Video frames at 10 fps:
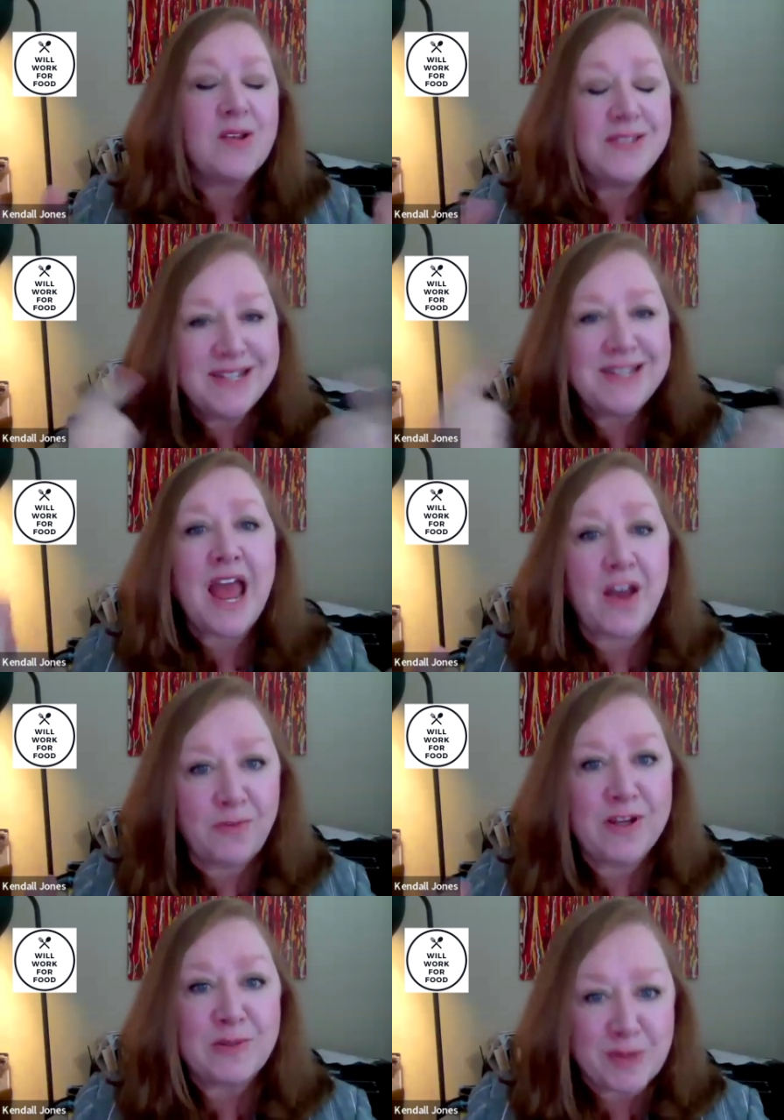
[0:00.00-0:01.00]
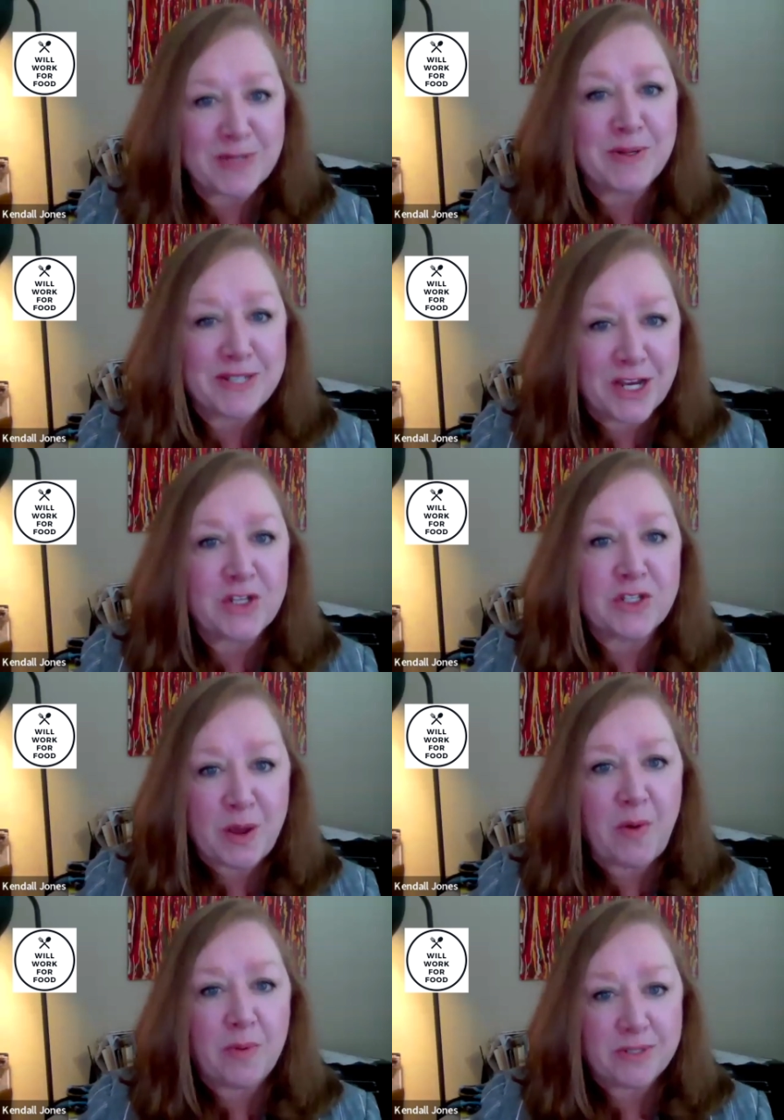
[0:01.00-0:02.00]
didn't have reasonable expectations
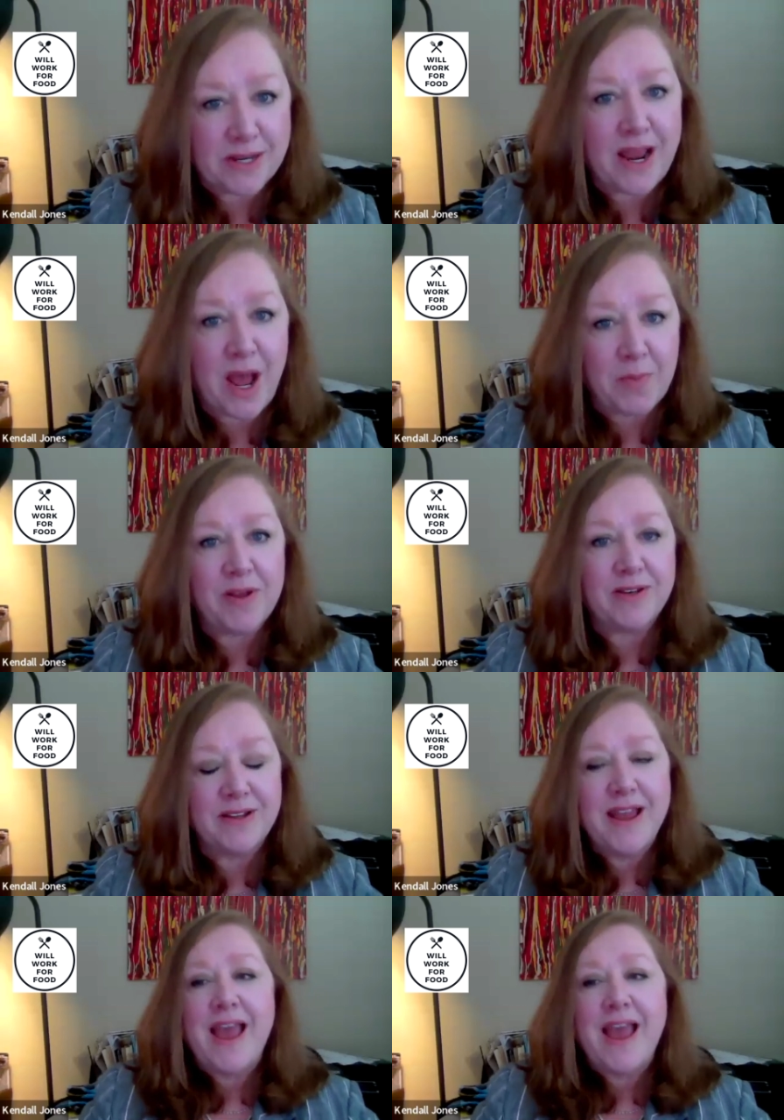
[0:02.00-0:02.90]
about what was going to happen.